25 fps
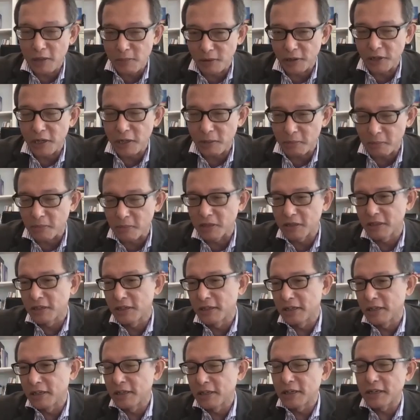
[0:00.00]
Ibrahim.
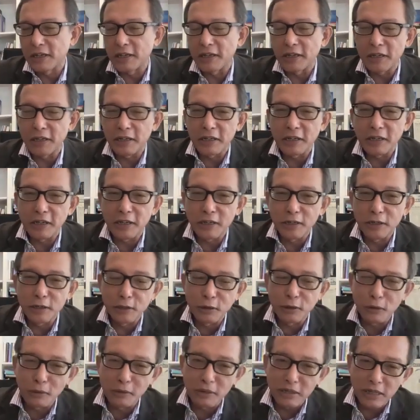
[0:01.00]

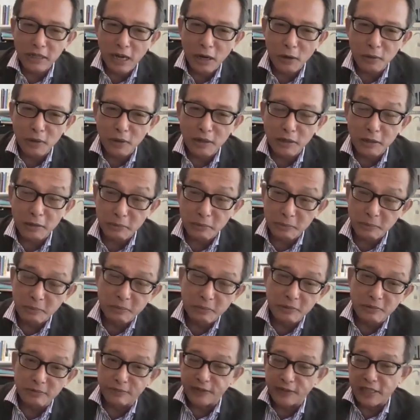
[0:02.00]
Our
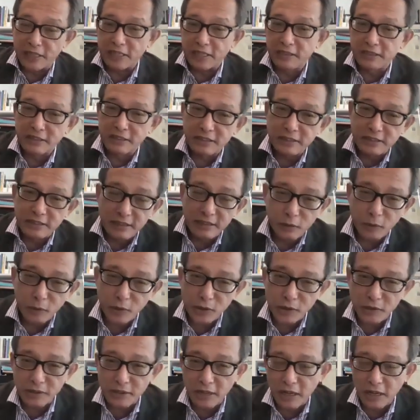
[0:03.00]
feed
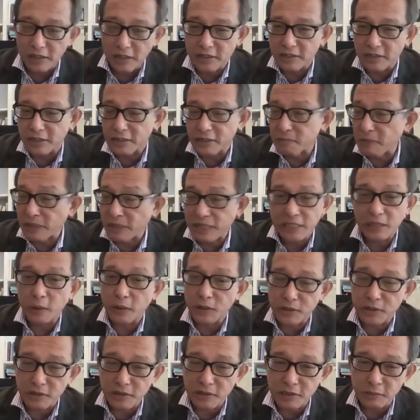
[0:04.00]
question and answer has many
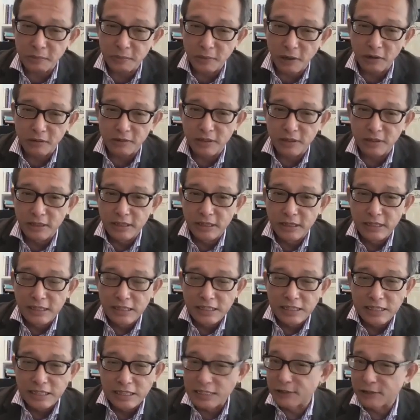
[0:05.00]
questions about,
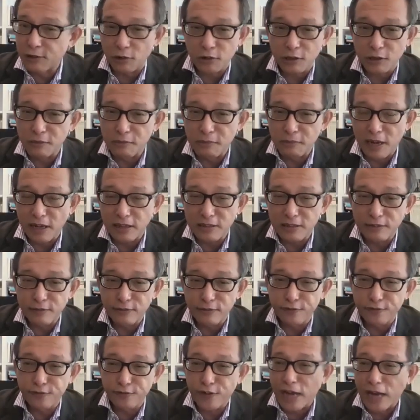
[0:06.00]
is Dr. Mahathir
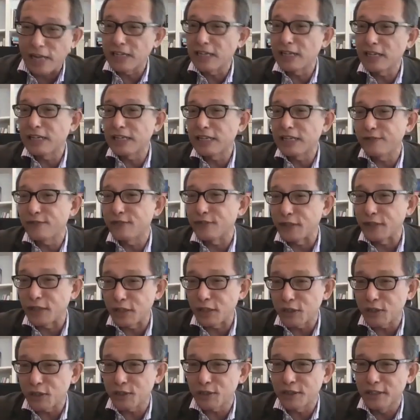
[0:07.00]
finally
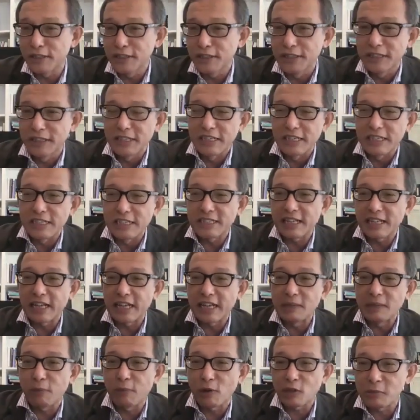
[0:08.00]
finished? Is there
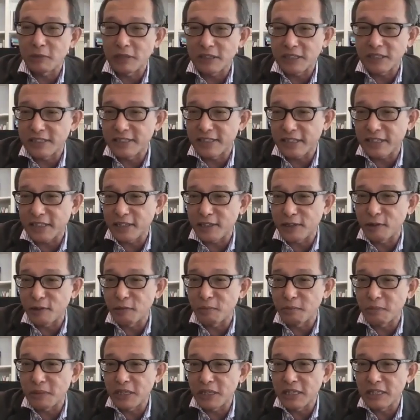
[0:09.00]
any possibility that he
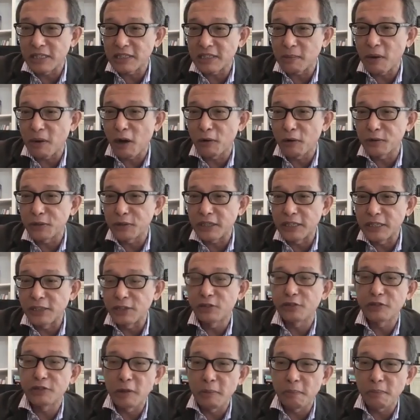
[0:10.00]
would be somehow the
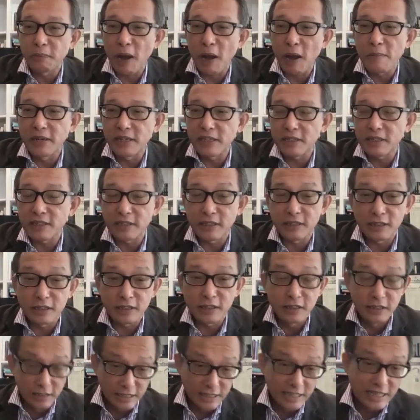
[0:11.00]
interim prime minister
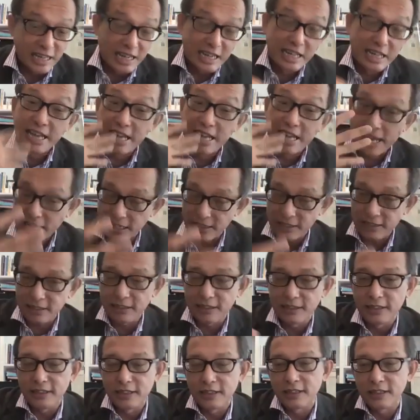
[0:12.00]
again?
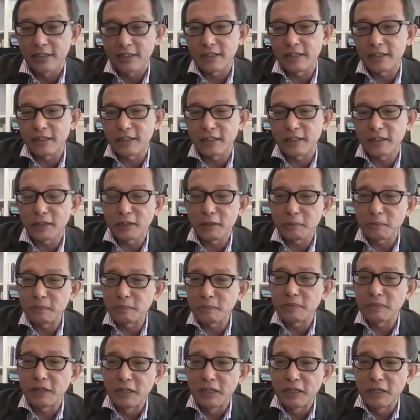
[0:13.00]

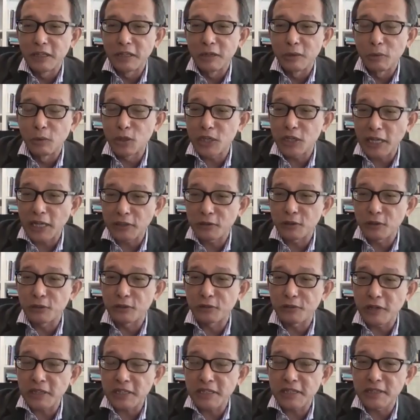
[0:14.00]
Would you like to
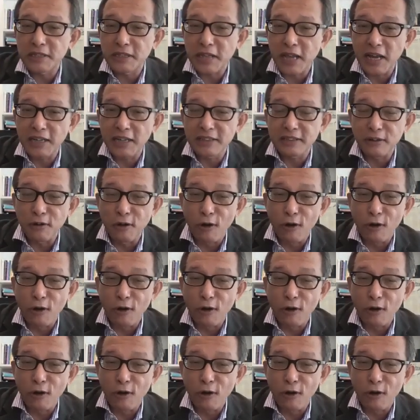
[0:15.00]
address that?